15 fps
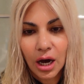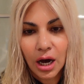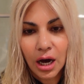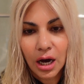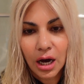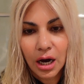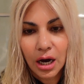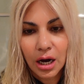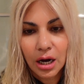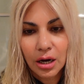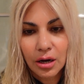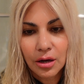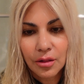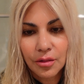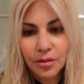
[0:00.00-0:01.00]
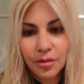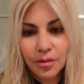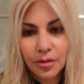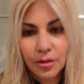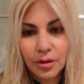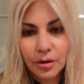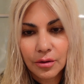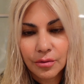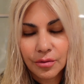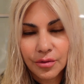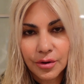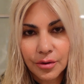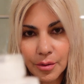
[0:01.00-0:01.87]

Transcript: uh, the